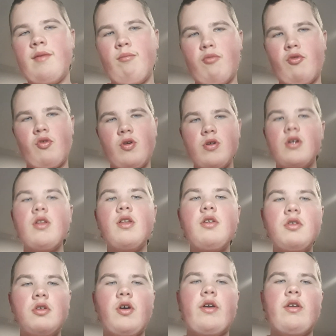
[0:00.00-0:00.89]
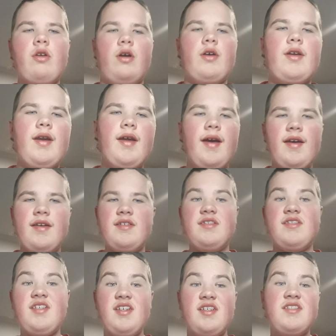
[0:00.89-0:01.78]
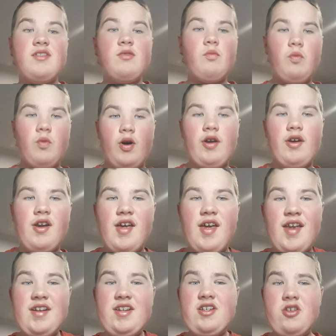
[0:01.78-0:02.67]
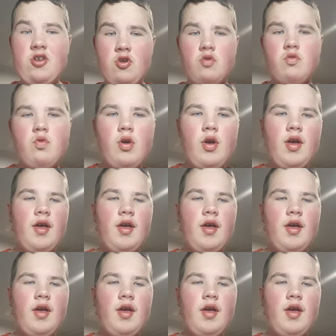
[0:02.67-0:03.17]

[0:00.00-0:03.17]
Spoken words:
Brooklyn Nine-Nine Season 1 and 2.